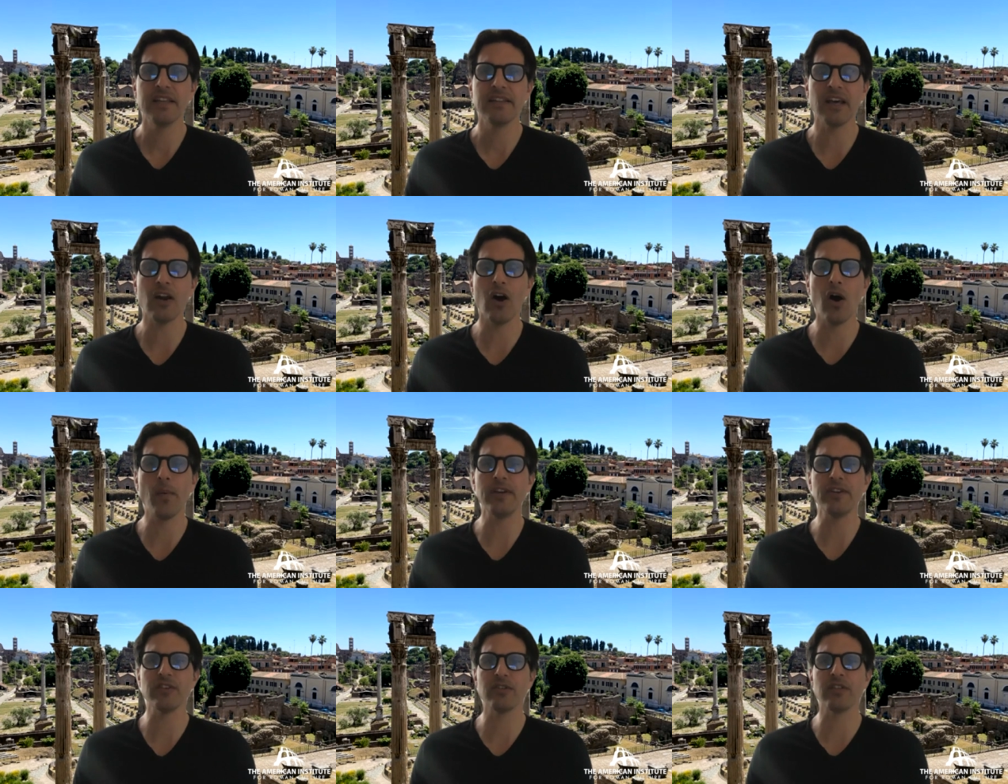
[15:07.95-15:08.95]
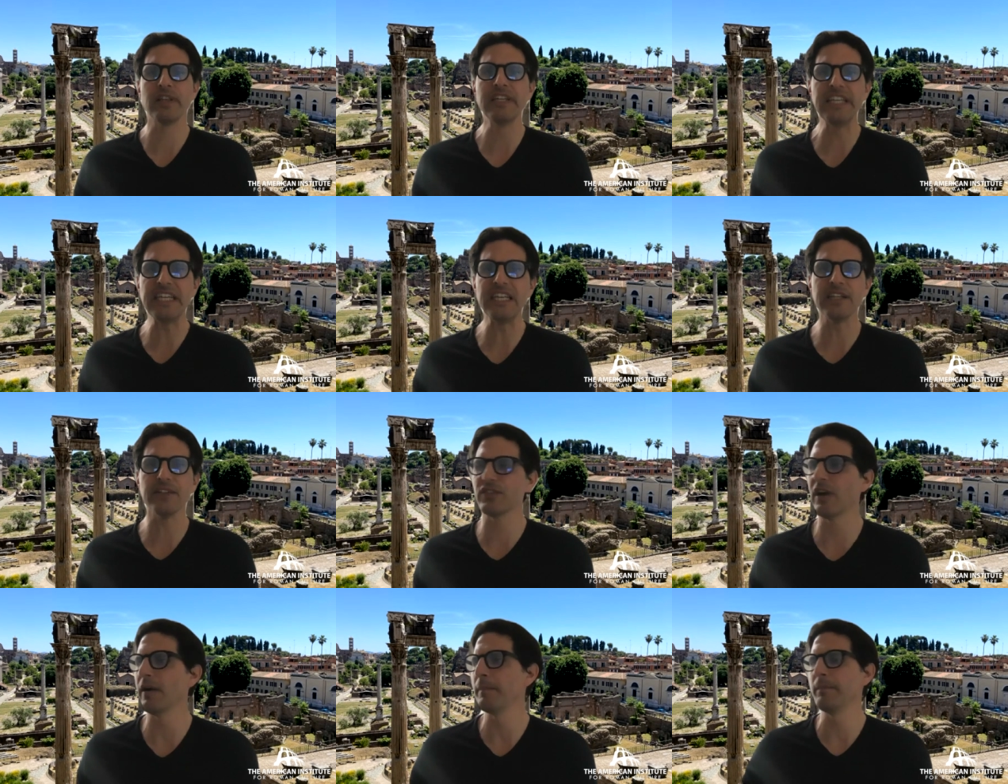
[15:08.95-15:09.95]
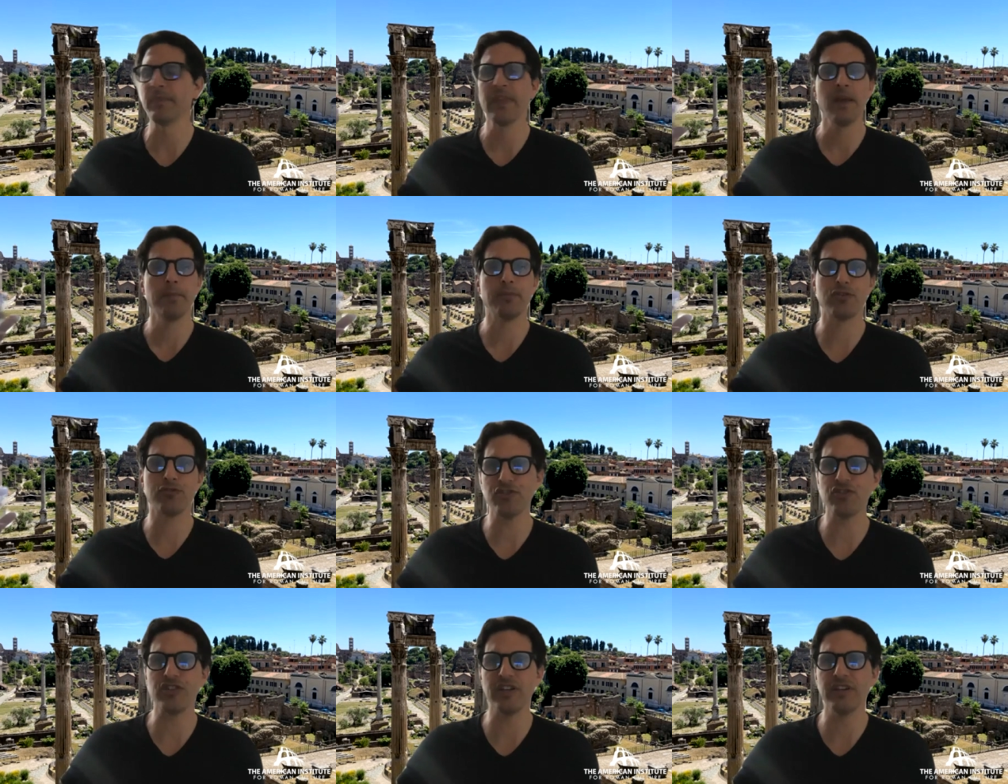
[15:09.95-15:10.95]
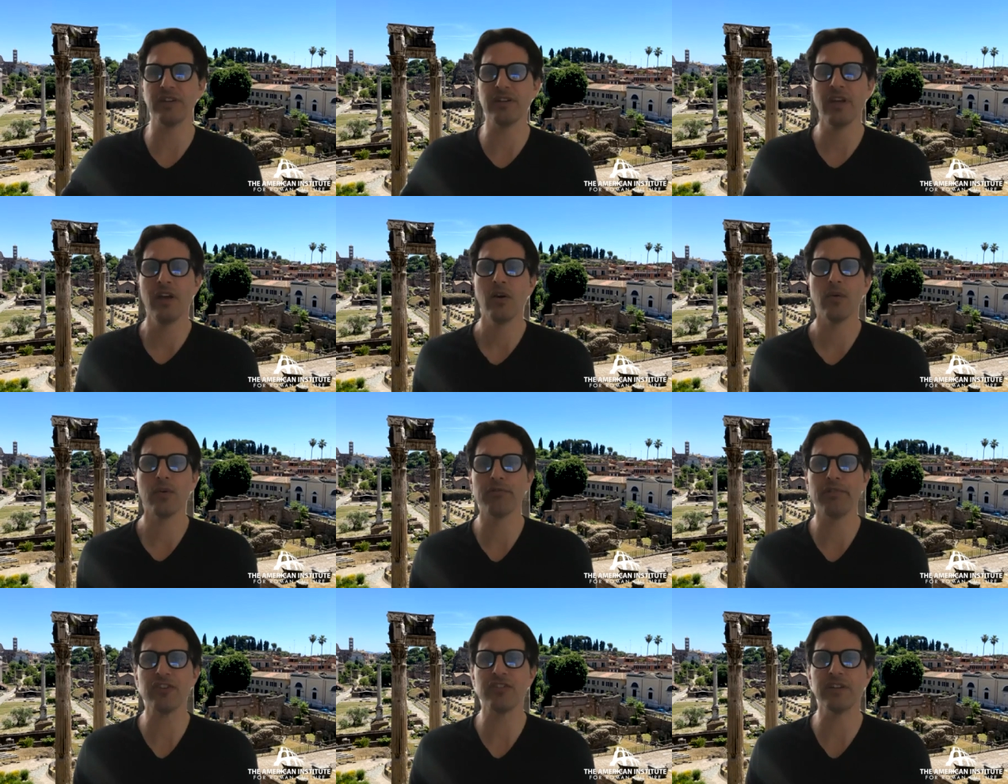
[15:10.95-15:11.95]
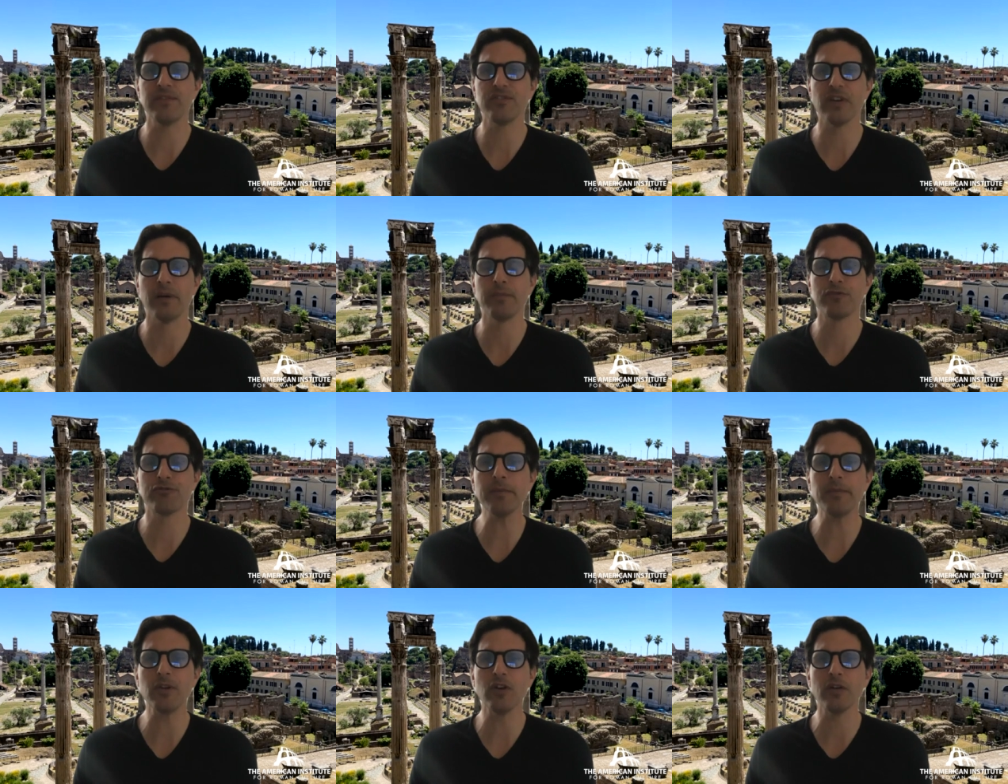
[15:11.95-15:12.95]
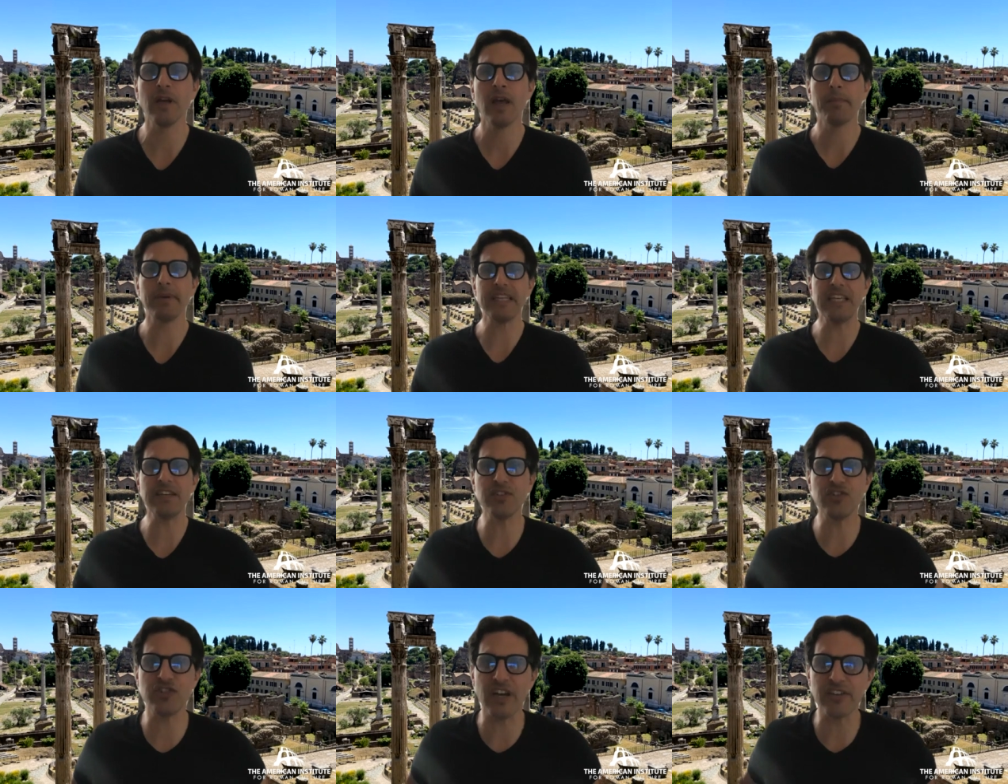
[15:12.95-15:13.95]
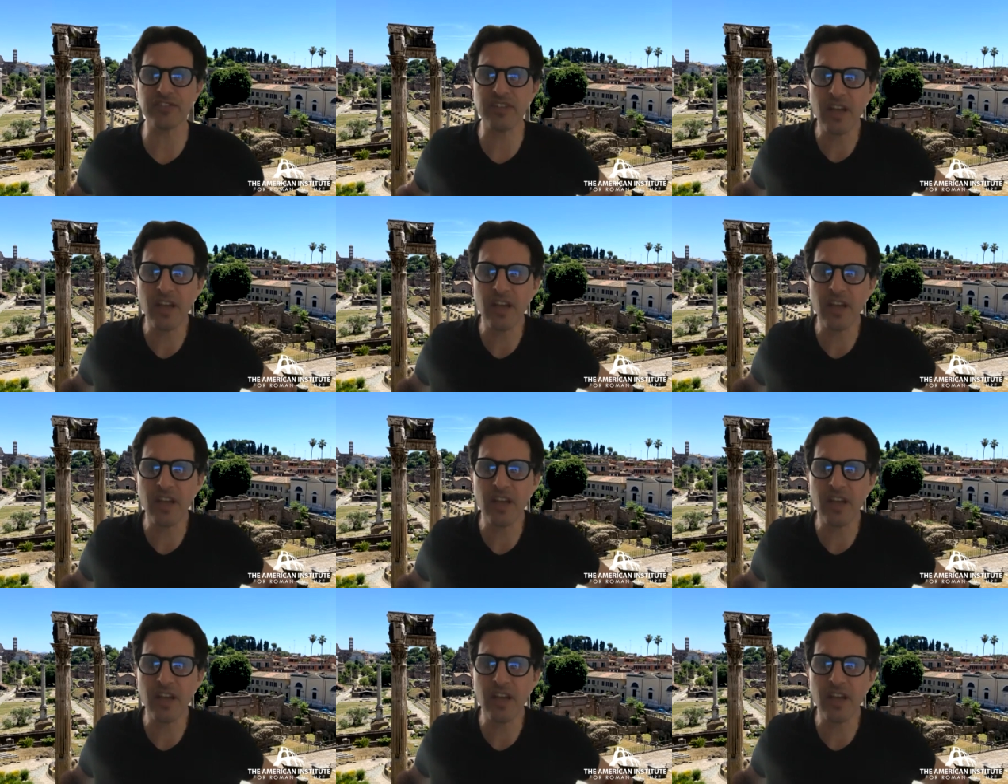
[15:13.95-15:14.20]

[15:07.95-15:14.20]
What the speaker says: Not always under the lead of some patrician or direction of some tribune, but even just